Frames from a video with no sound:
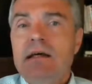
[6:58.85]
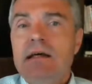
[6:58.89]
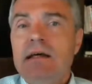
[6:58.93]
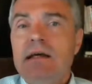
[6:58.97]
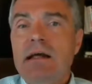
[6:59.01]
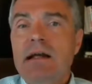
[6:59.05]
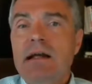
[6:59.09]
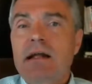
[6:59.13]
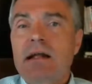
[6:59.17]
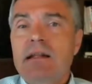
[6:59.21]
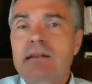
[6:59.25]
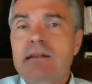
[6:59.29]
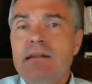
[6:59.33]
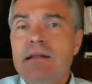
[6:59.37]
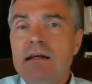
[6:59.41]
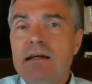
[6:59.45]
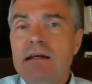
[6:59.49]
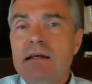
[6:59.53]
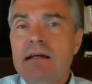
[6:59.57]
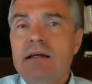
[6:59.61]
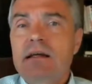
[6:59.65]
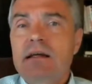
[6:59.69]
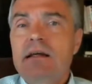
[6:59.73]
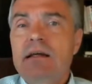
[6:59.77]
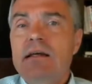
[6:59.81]
and i
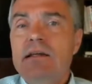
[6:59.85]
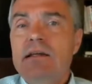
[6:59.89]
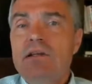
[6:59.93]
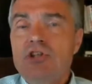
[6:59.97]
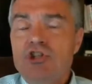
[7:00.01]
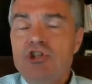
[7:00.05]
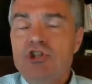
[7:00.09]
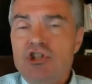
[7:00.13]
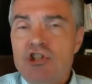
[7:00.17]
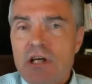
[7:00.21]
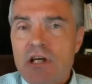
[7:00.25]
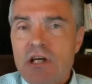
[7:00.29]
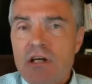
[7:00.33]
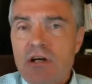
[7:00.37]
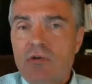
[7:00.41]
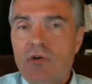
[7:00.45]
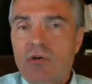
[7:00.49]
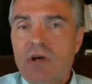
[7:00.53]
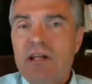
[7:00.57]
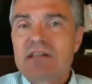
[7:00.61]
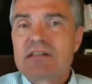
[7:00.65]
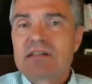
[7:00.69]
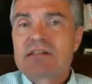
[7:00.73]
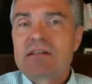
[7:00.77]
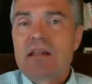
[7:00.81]
think it
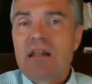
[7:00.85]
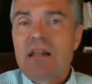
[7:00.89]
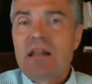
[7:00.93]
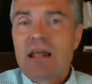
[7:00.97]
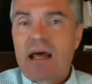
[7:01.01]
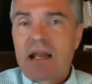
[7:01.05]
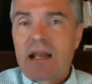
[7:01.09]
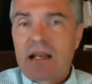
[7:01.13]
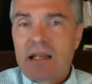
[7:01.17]
generates that